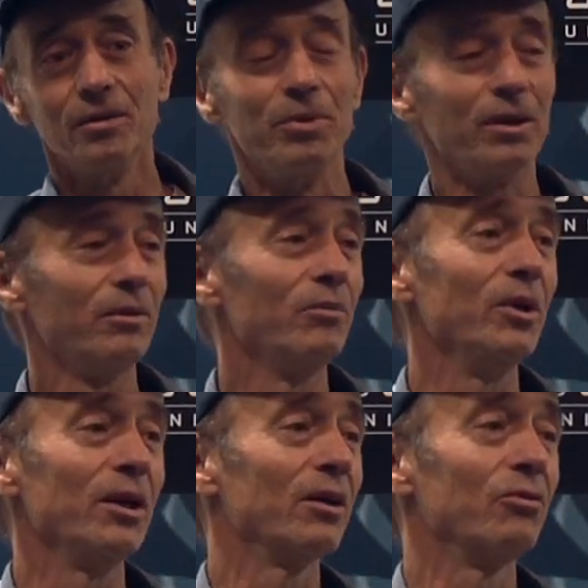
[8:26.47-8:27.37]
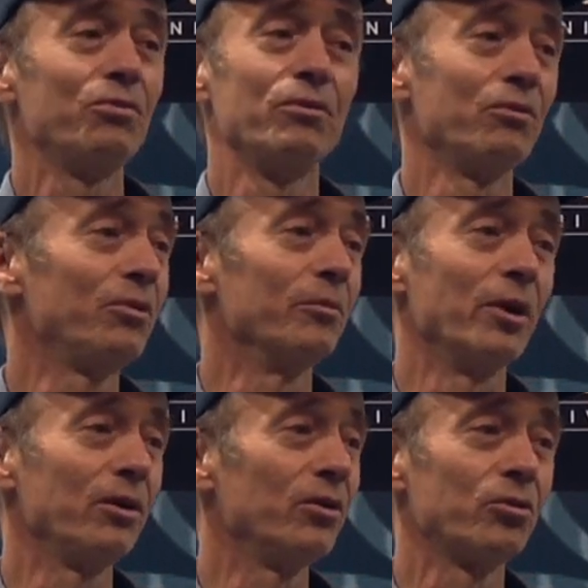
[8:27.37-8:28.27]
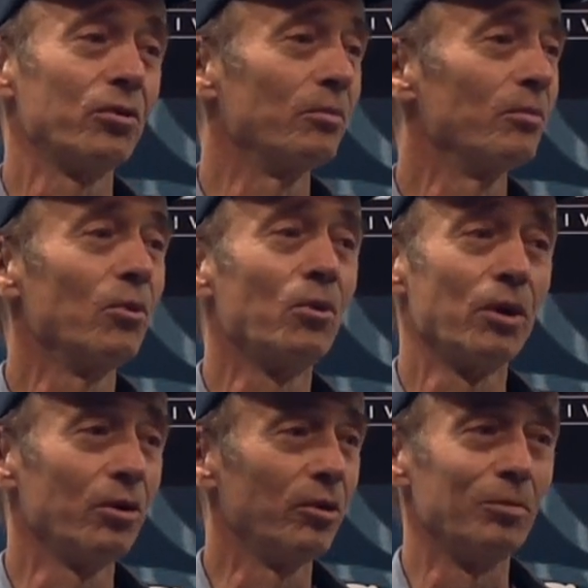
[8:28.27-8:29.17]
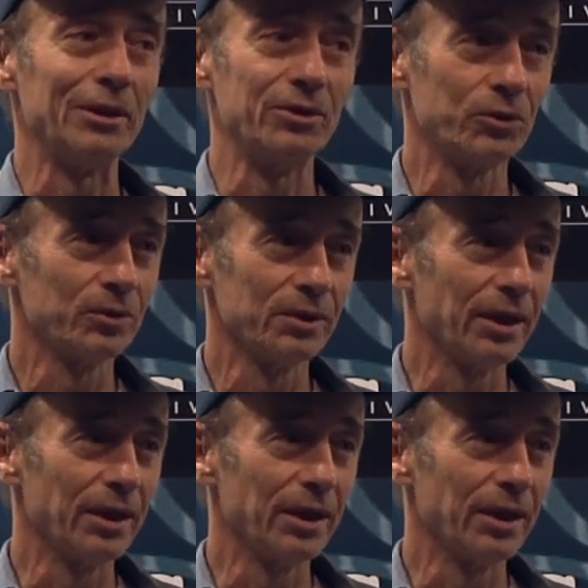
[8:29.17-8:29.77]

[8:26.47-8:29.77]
But we have filmmakers from all over the place,